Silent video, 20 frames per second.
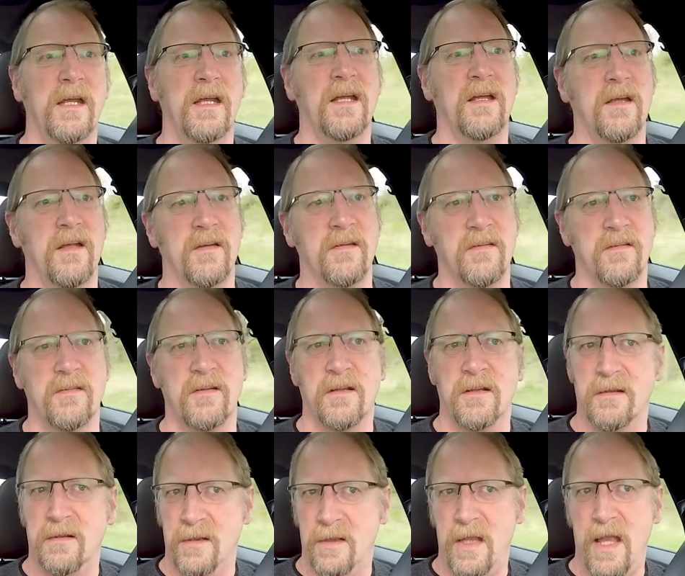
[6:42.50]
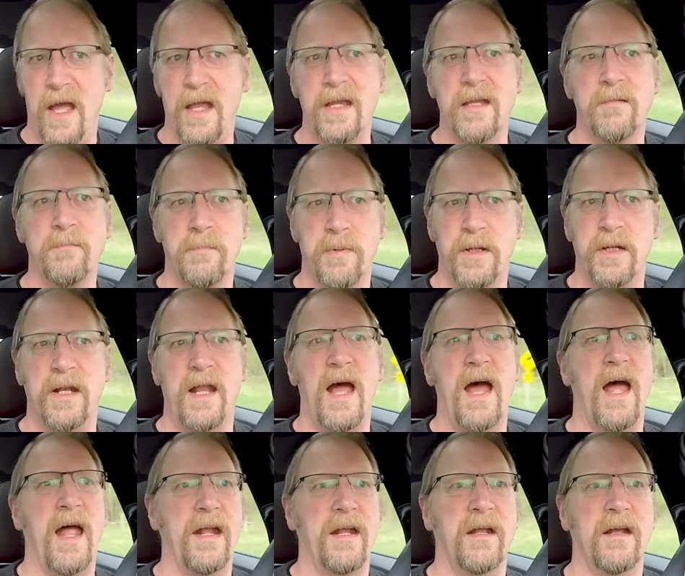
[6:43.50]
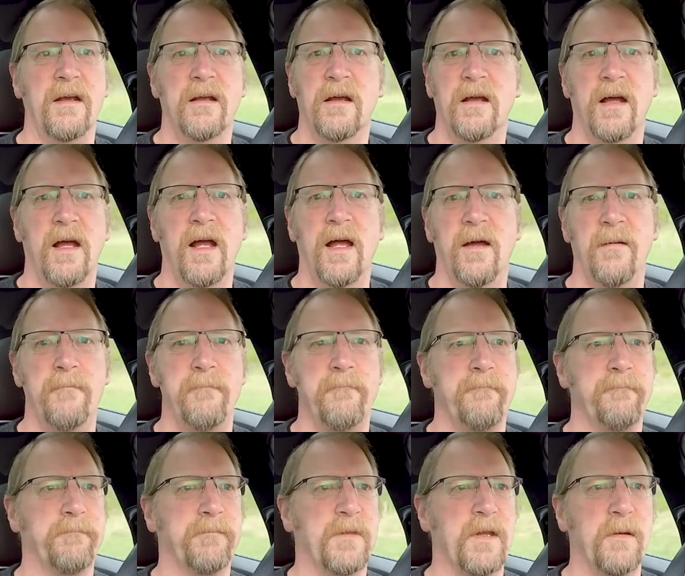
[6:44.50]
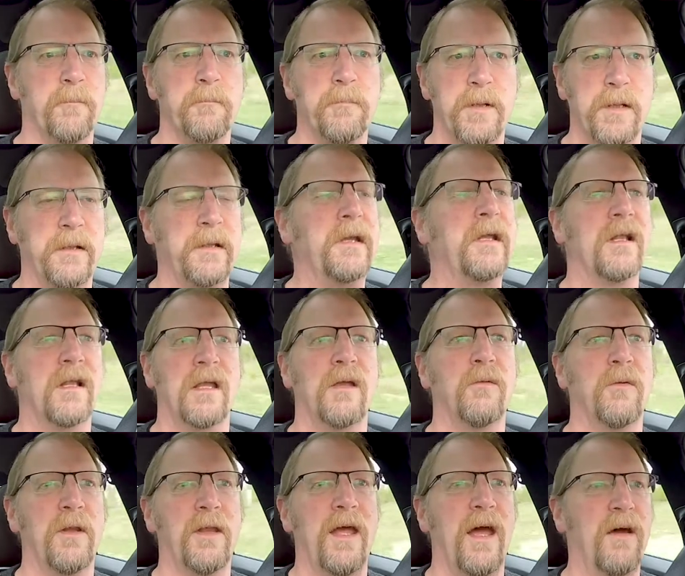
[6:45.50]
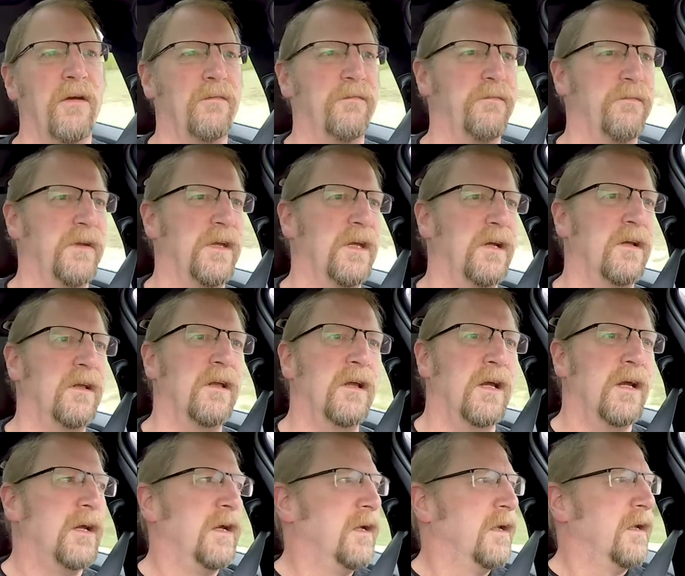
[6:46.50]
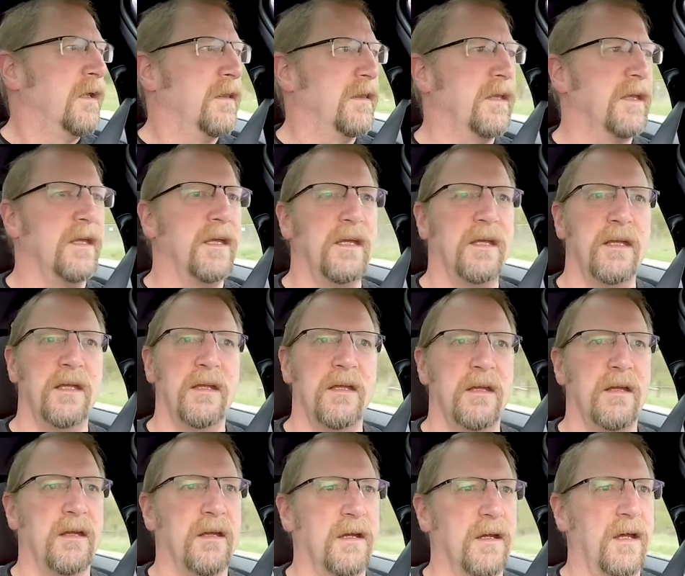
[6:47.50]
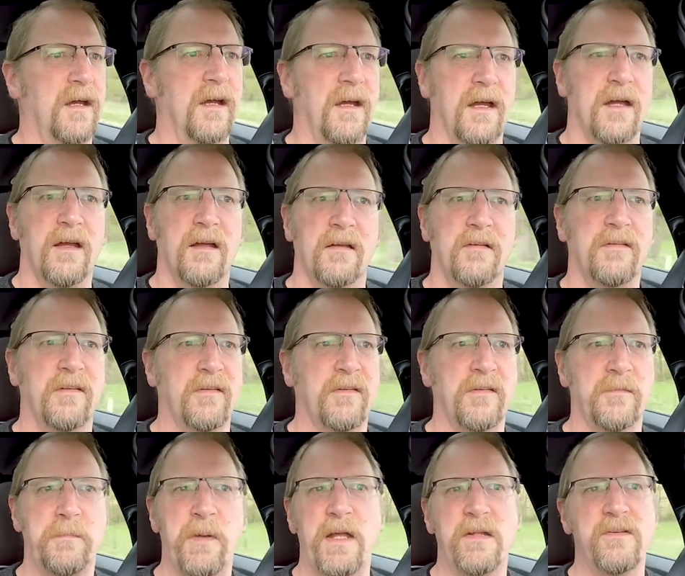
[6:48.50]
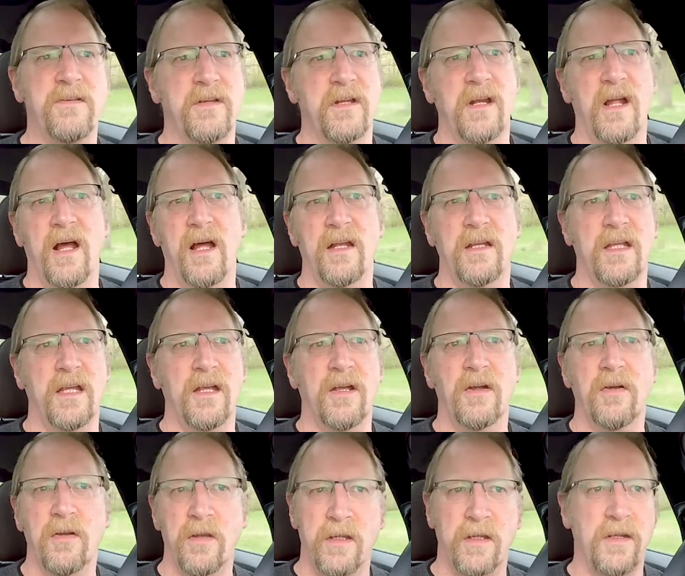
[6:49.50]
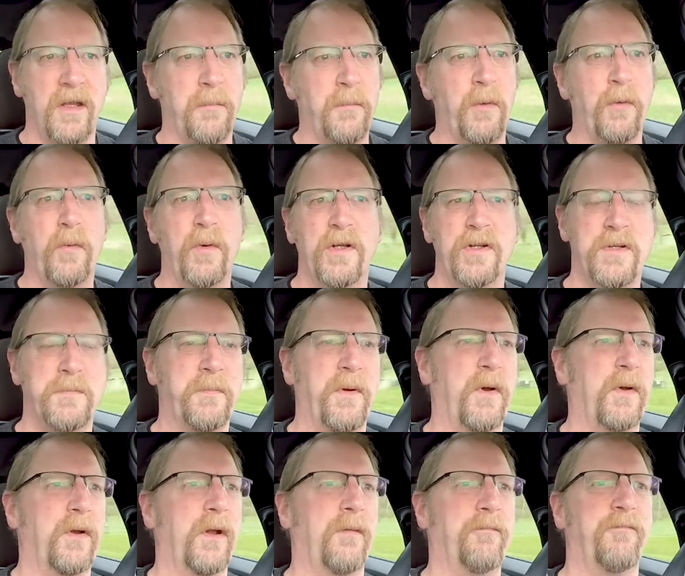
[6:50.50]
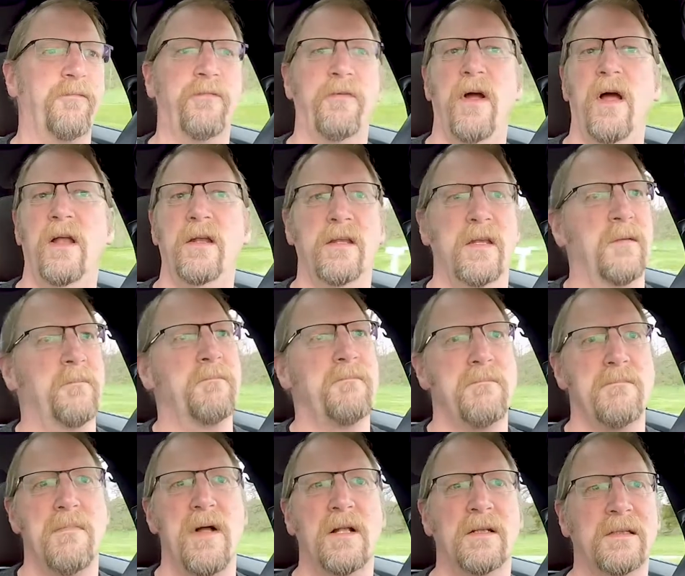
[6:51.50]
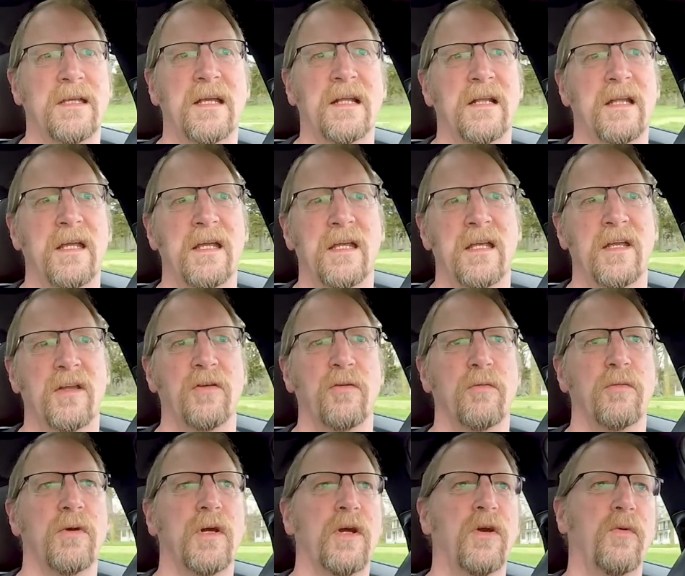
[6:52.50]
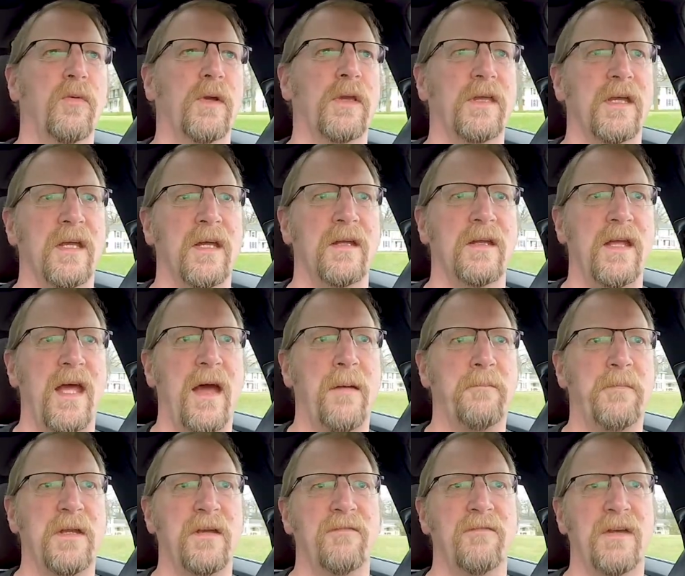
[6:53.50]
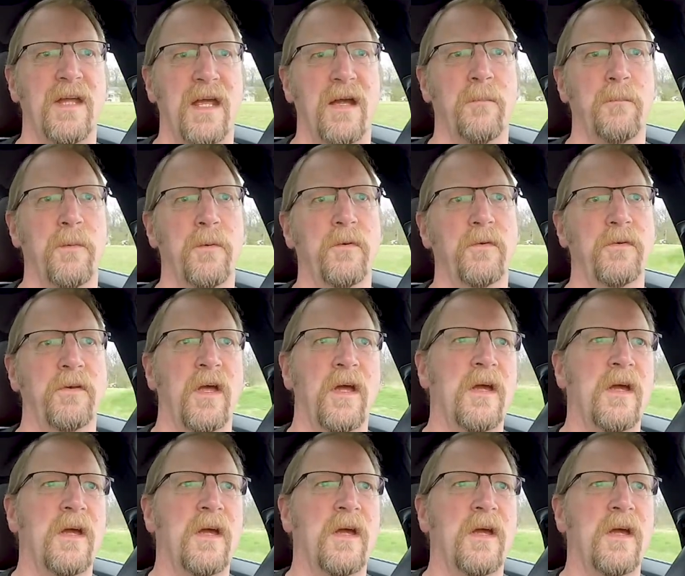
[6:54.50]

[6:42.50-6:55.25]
is light but not completely without feel. The suspension on here, the double wishbone up front and the multi-link in the rear with the adaptive dampers,